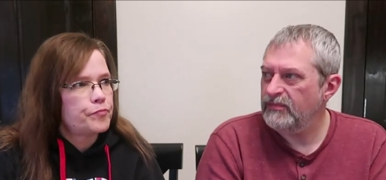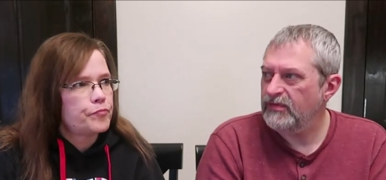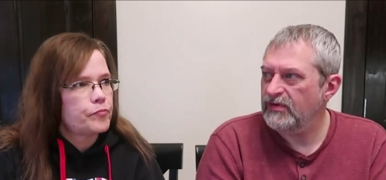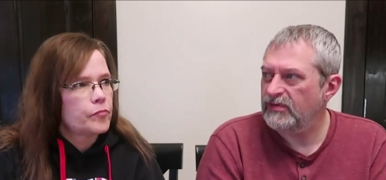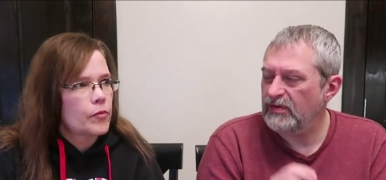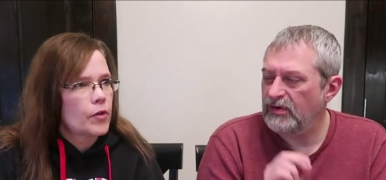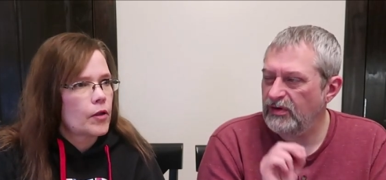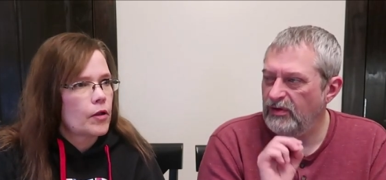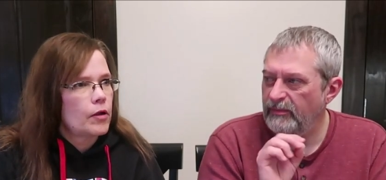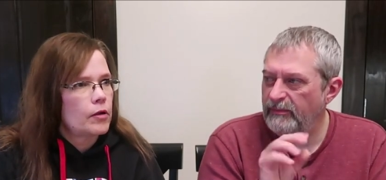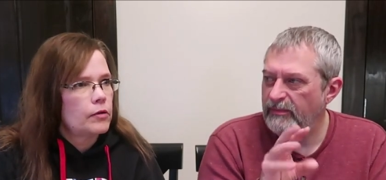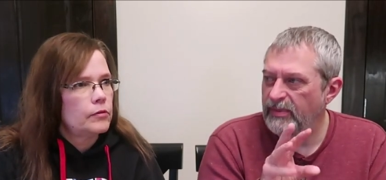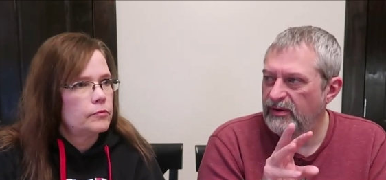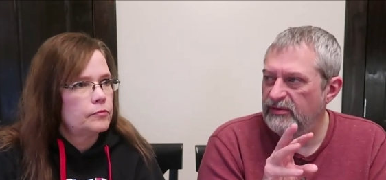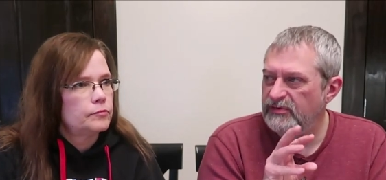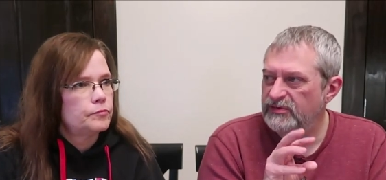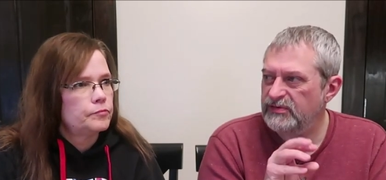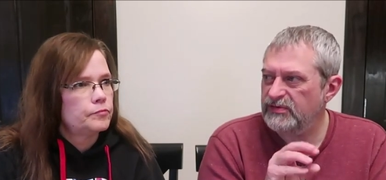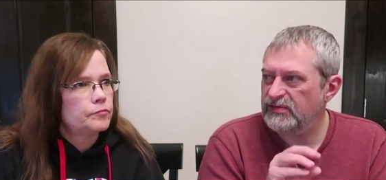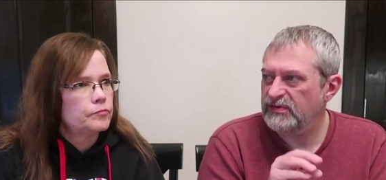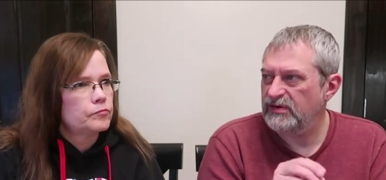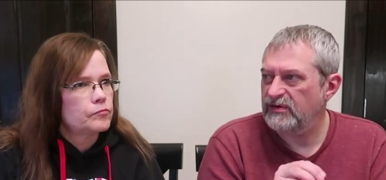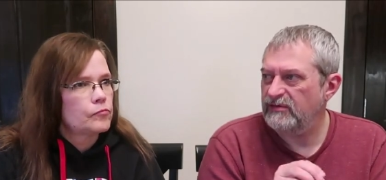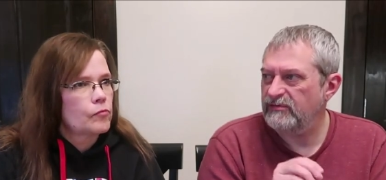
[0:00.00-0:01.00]
Speaker 1: this little
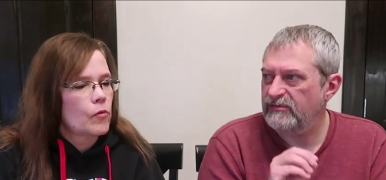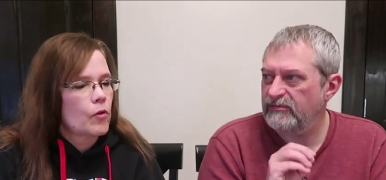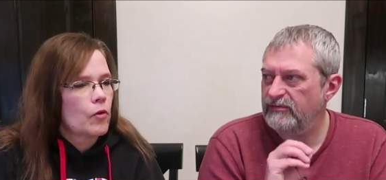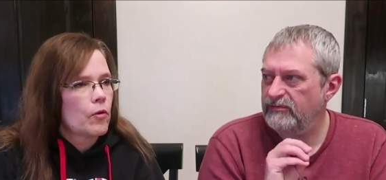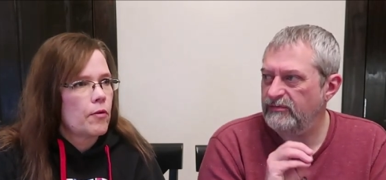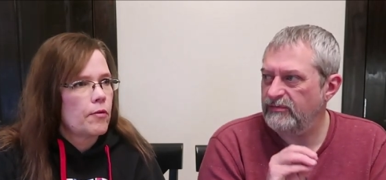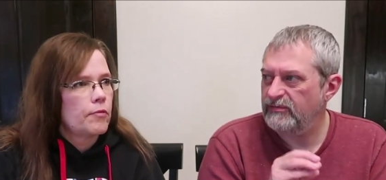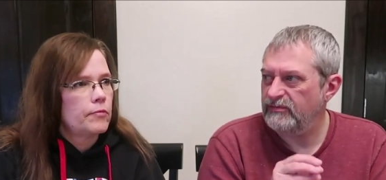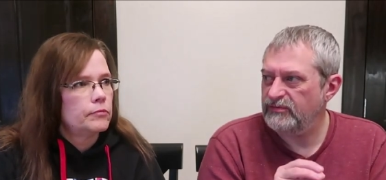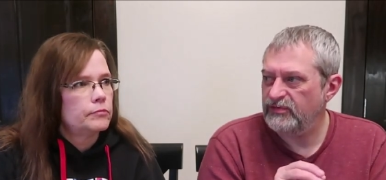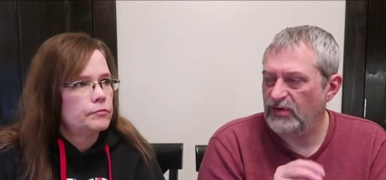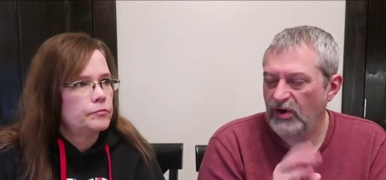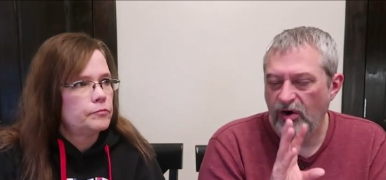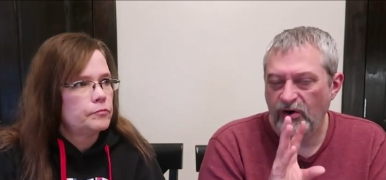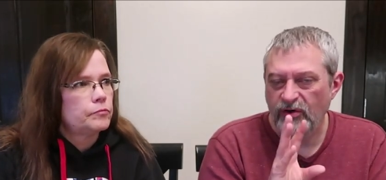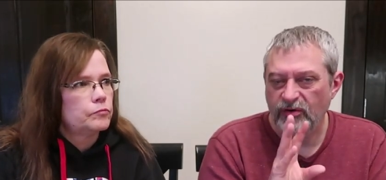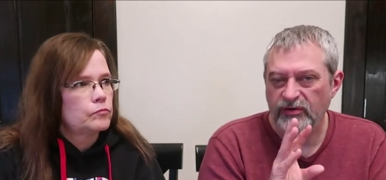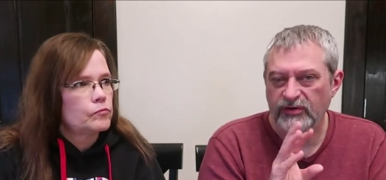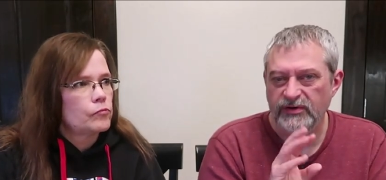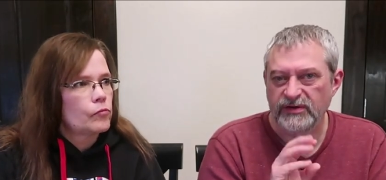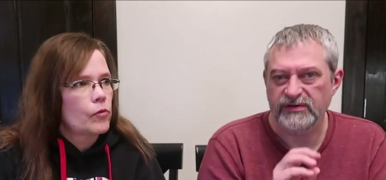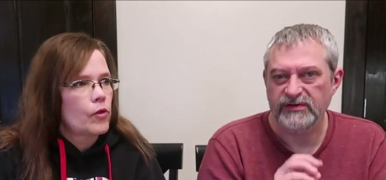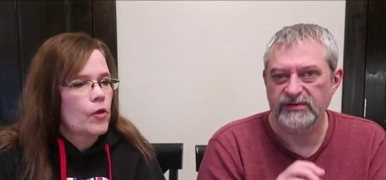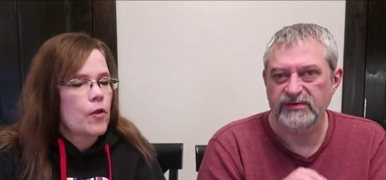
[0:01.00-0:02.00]
burst of
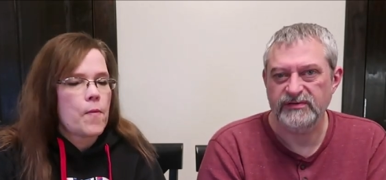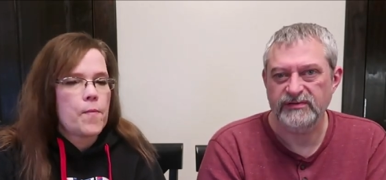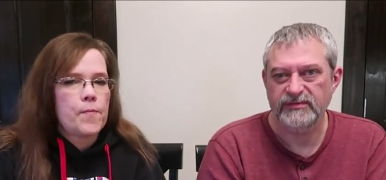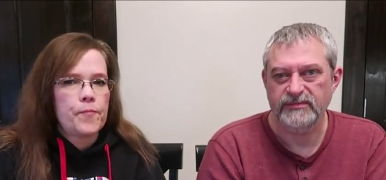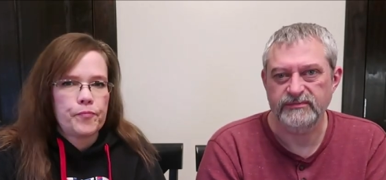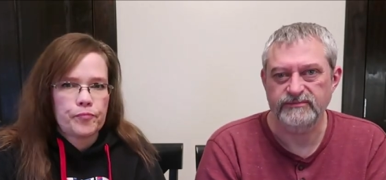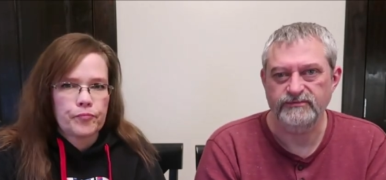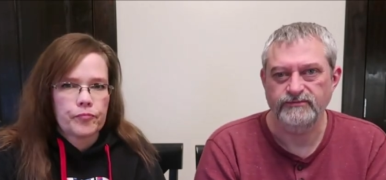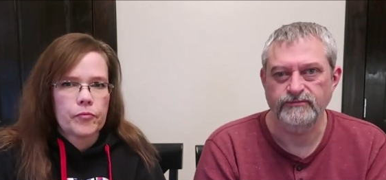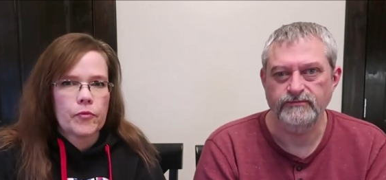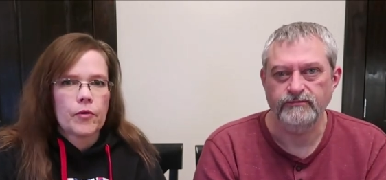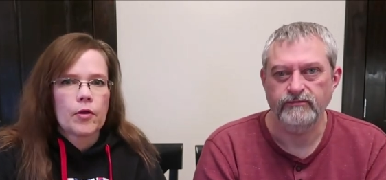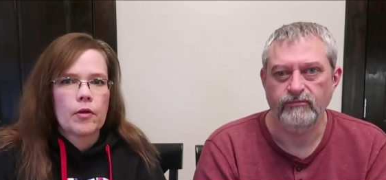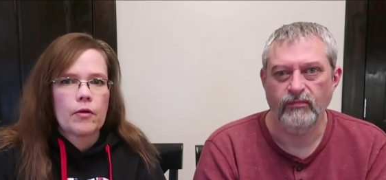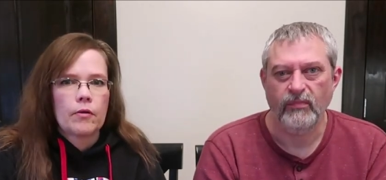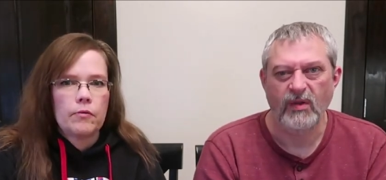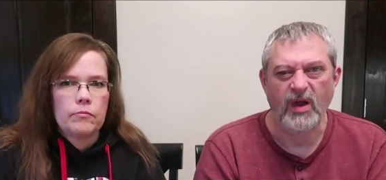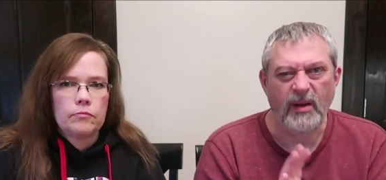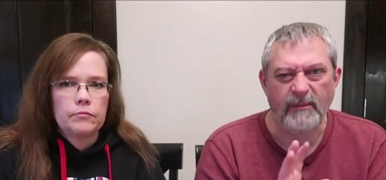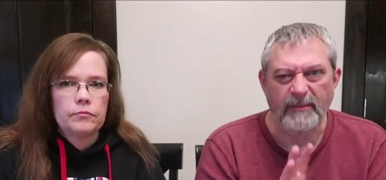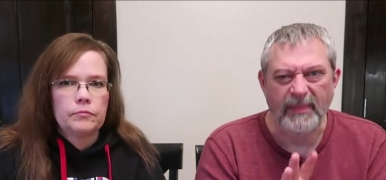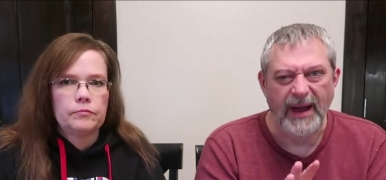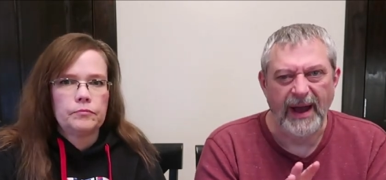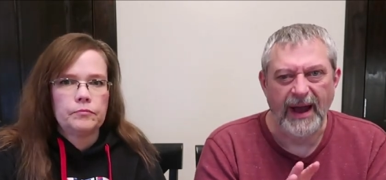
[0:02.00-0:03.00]
tartness. Not